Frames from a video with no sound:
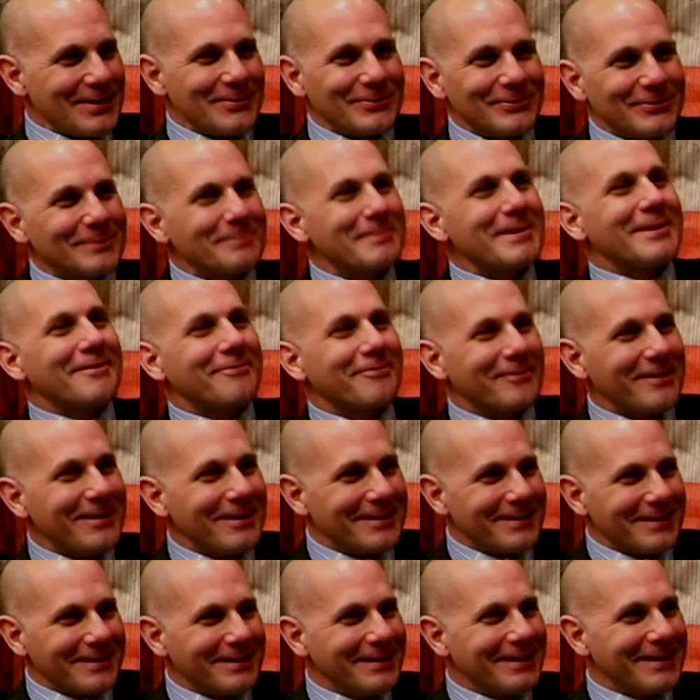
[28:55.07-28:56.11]
used to make
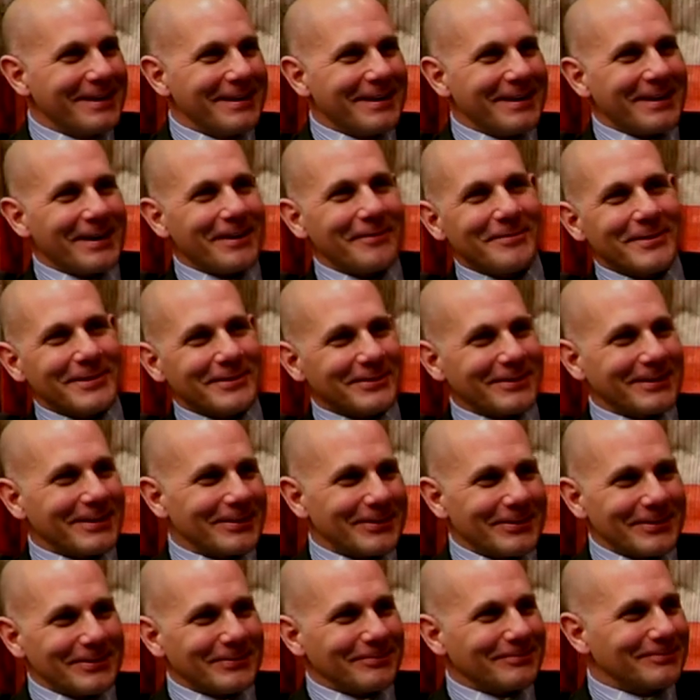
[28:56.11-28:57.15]
fun of this
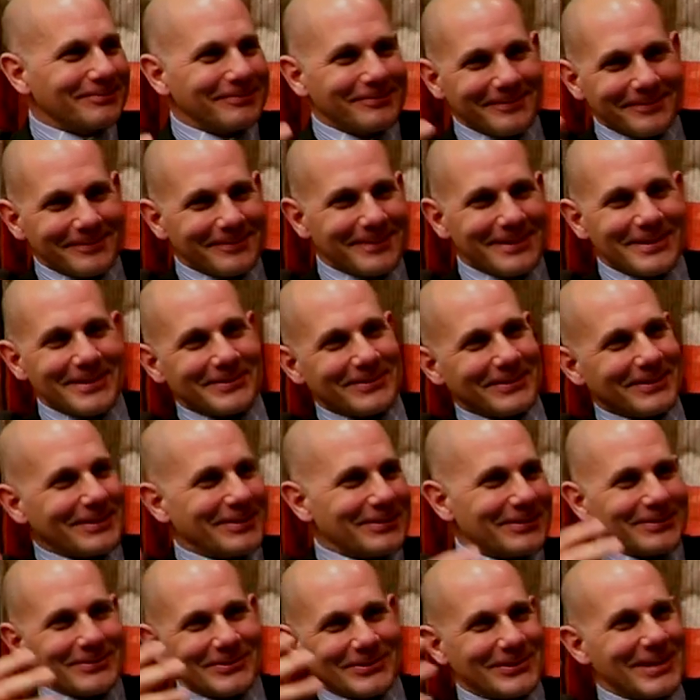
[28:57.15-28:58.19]
little this
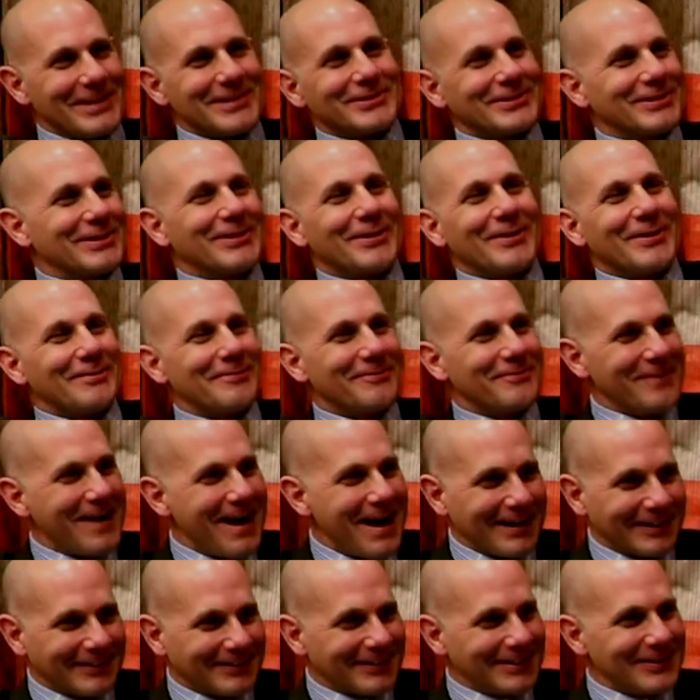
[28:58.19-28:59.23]
little station called
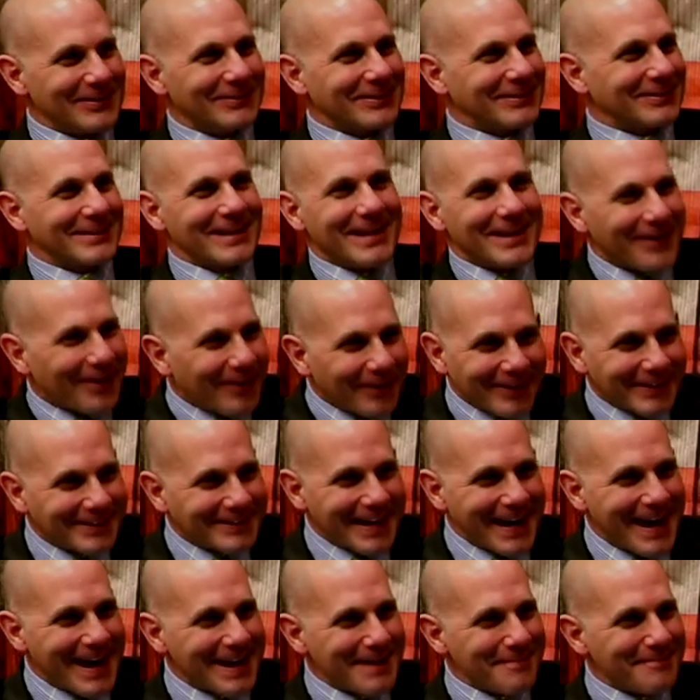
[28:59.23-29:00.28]
Fox. Right. He used to say it all the
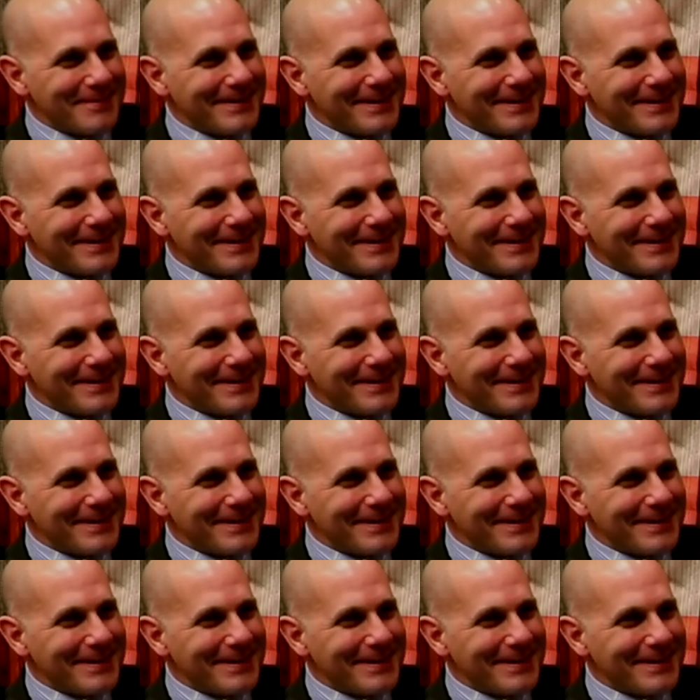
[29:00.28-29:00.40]
time.